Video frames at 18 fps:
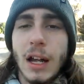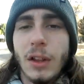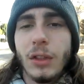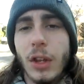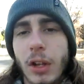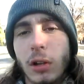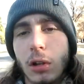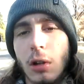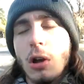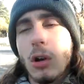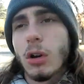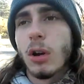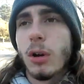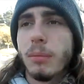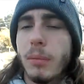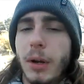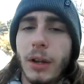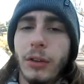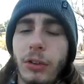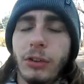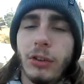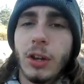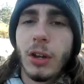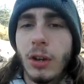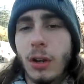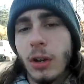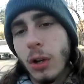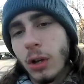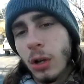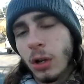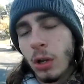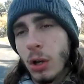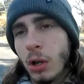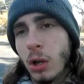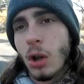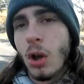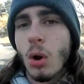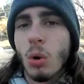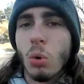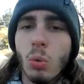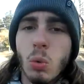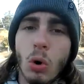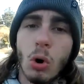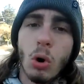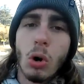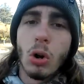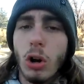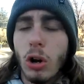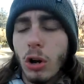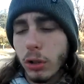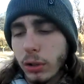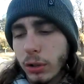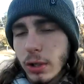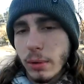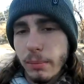And then Lara must walk on